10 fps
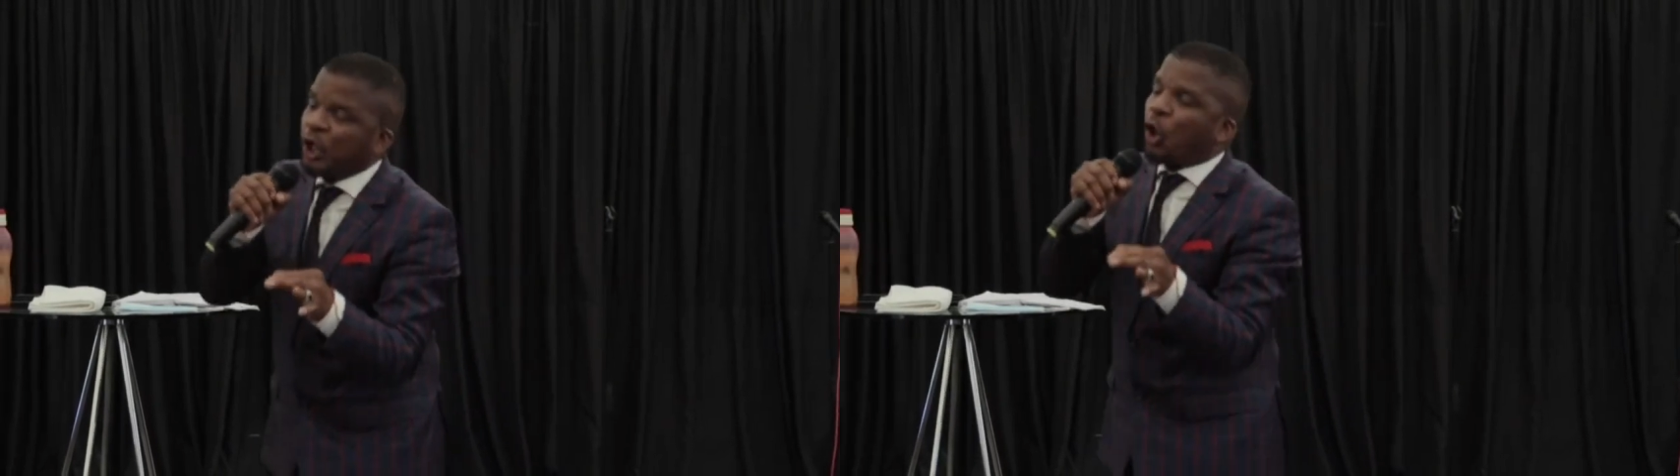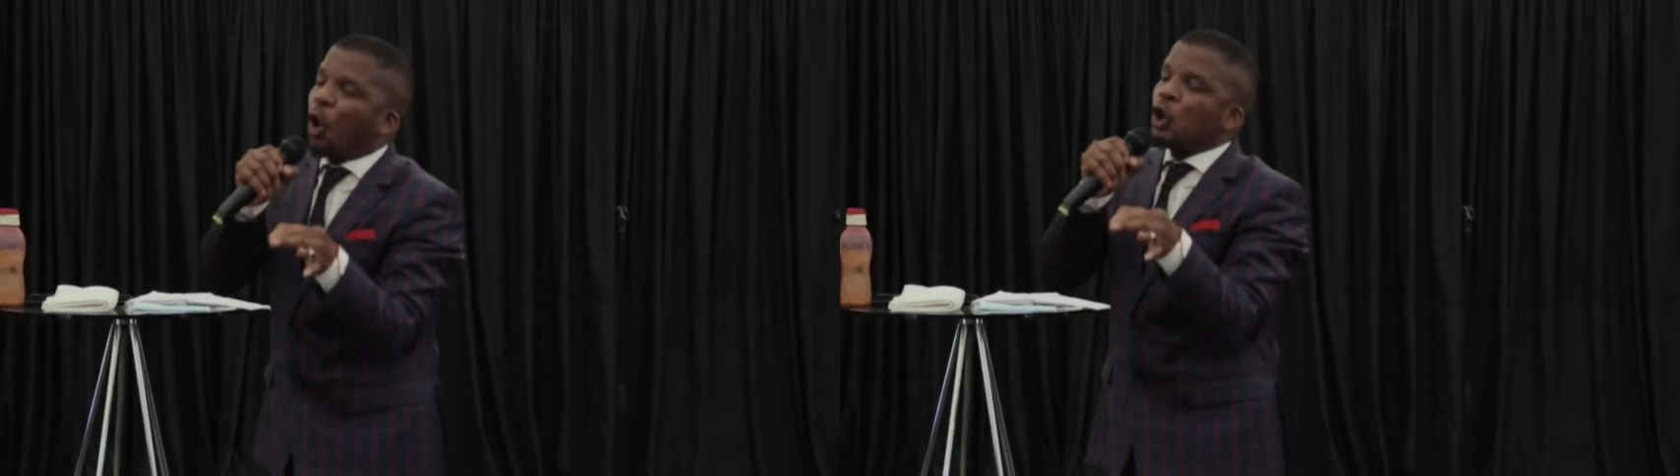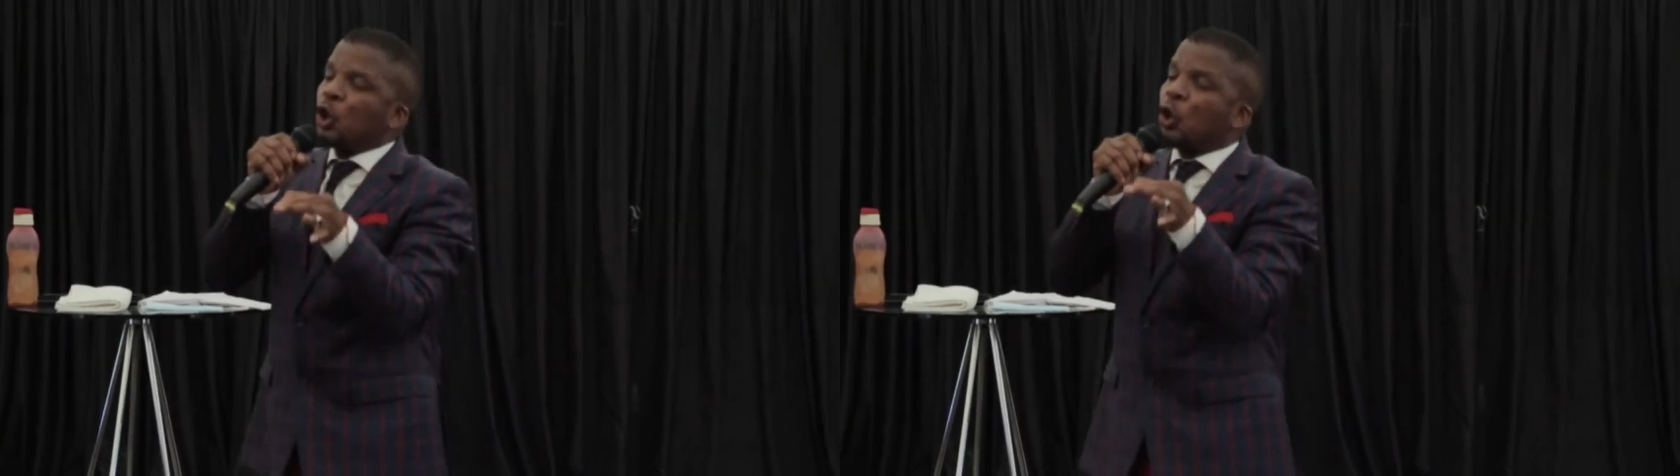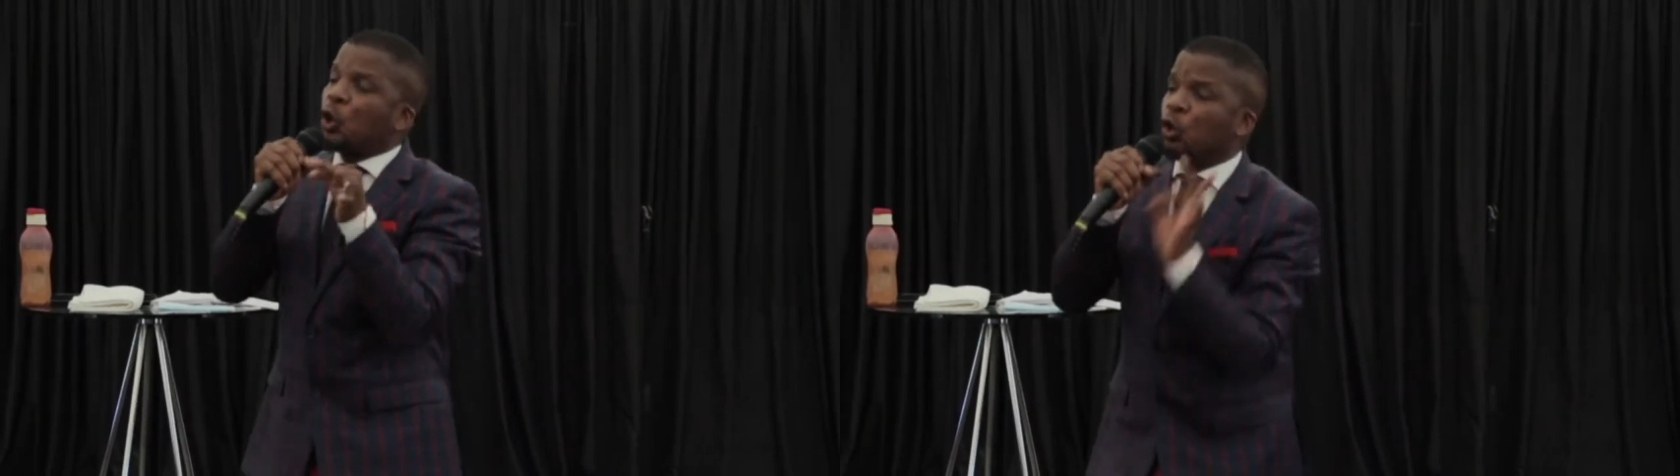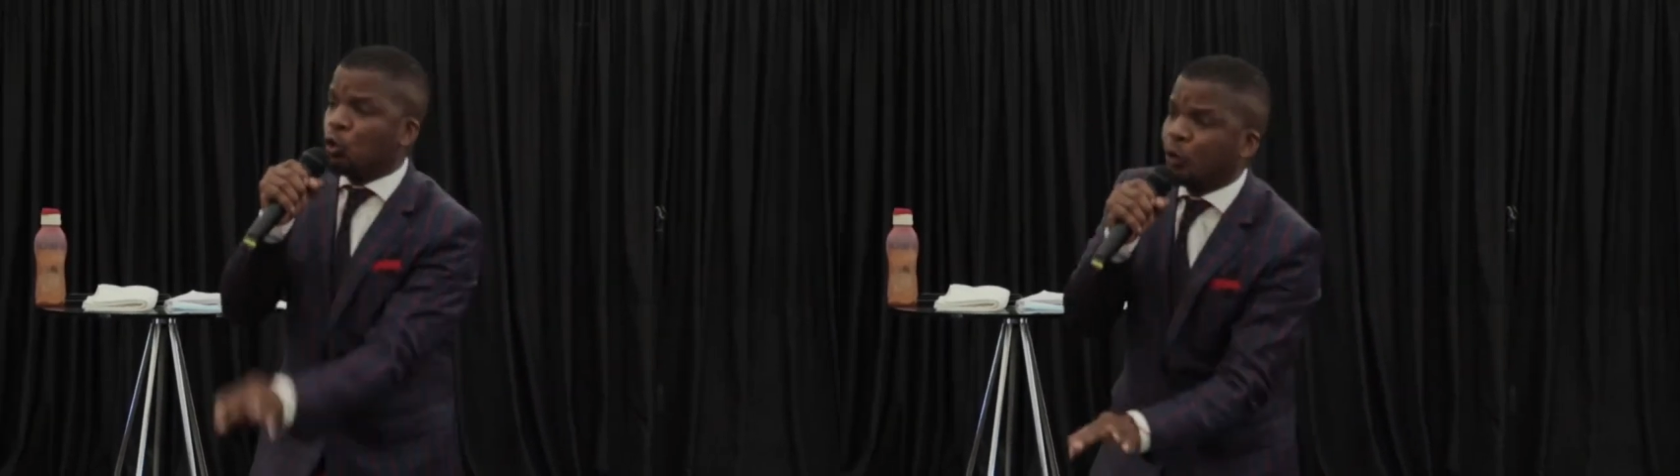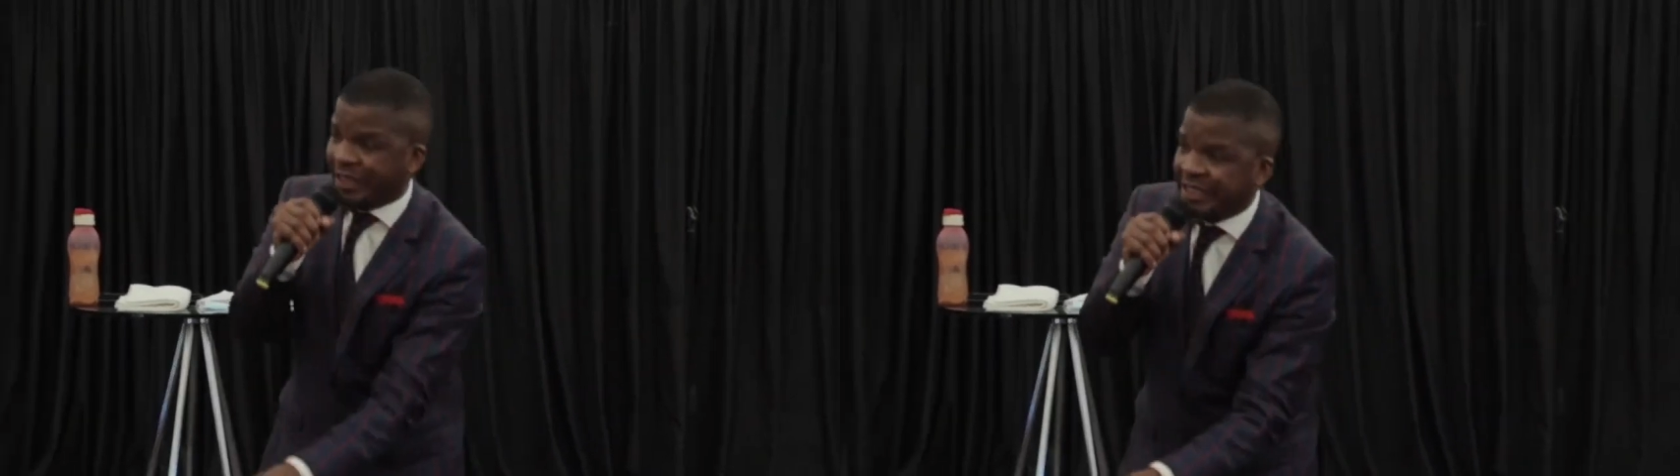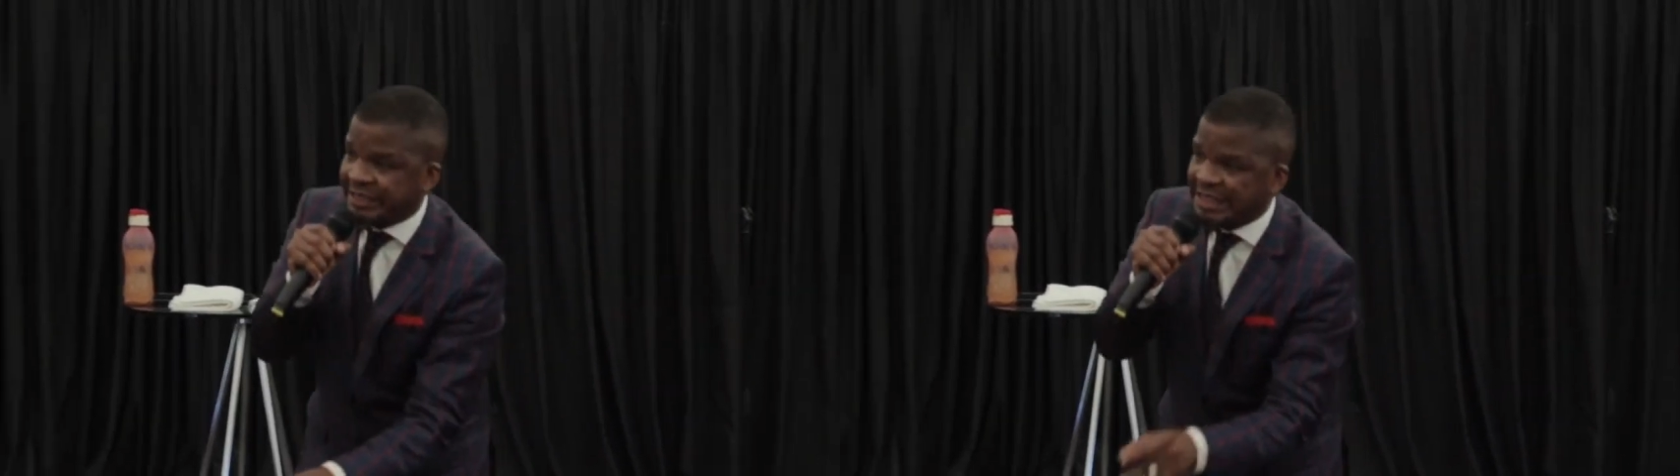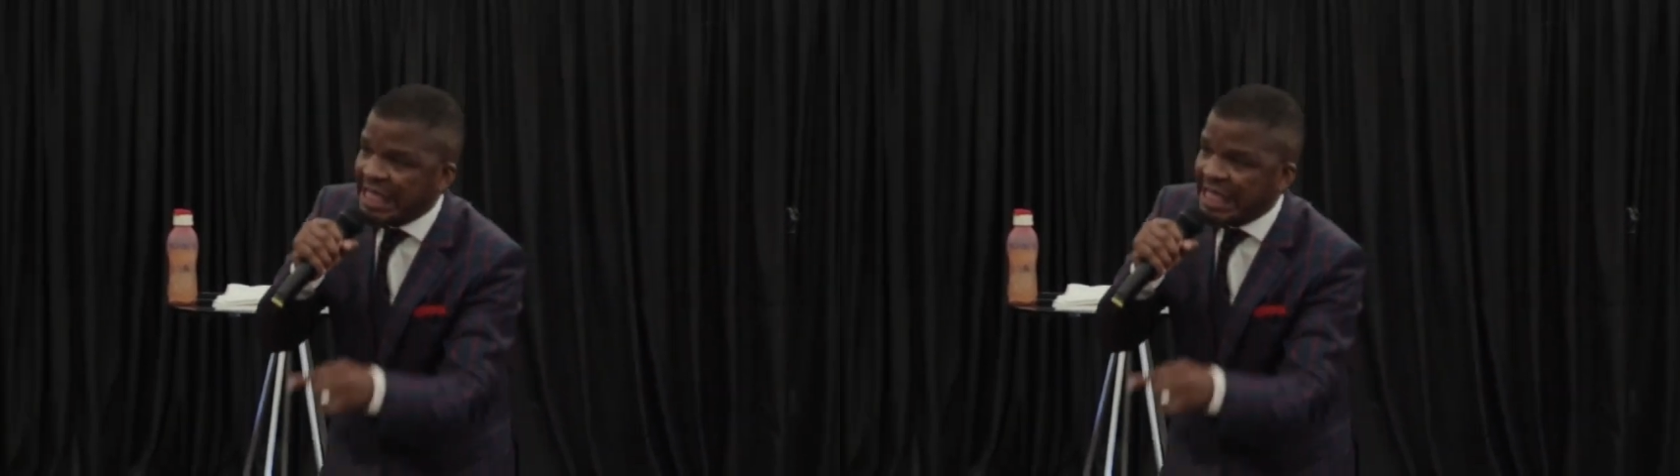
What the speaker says: concluded